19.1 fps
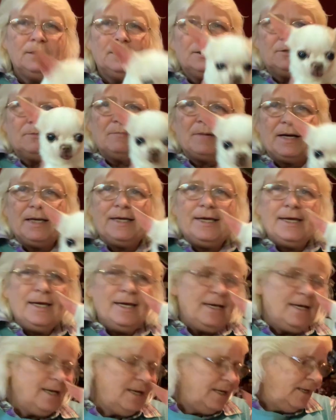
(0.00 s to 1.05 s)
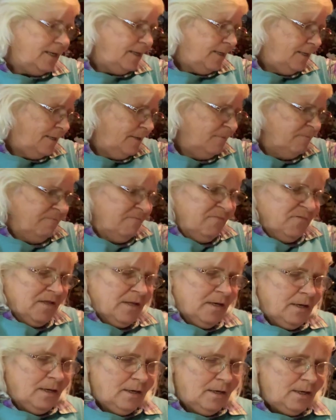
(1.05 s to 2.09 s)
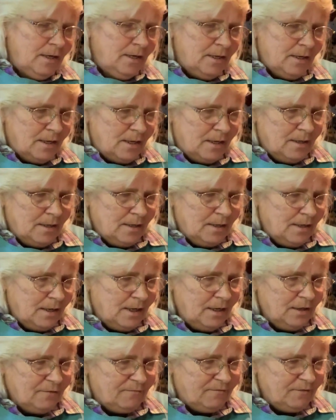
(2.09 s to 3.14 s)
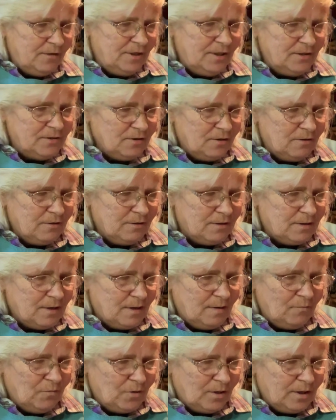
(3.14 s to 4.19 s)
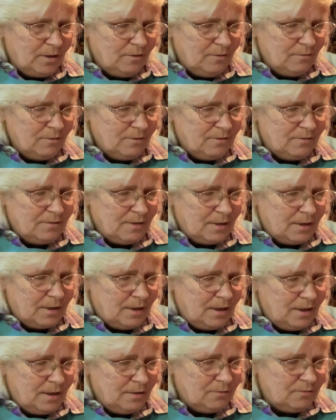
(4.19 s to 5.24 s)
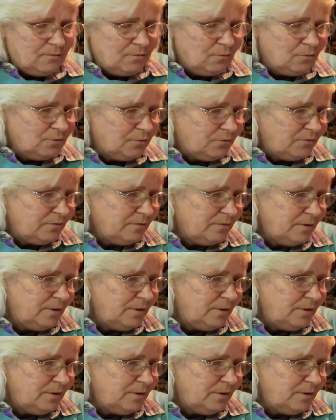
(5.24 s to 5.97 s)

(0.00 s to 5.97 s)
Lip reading: There's Mikey. And I look for these all the time when I go to the secondhand stores.